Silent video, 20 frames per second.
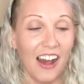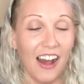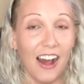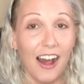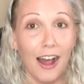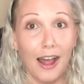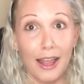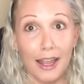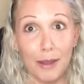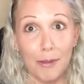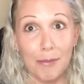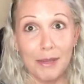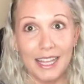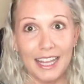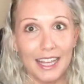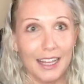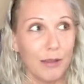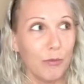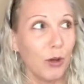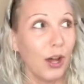I
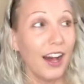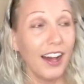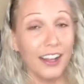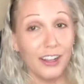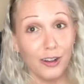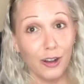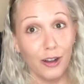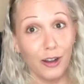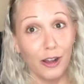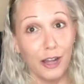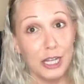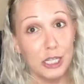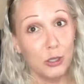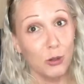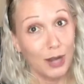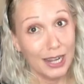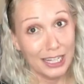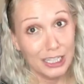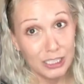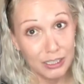became what I call a
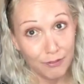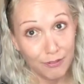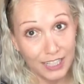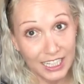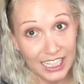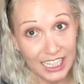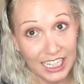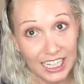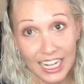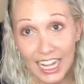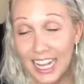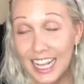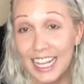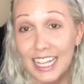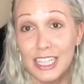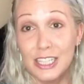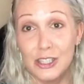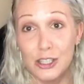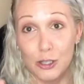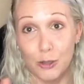trash vegan. I
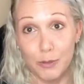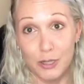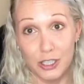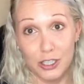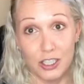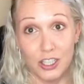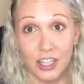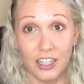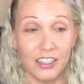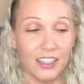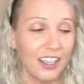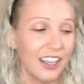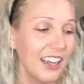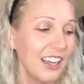ate so much junk.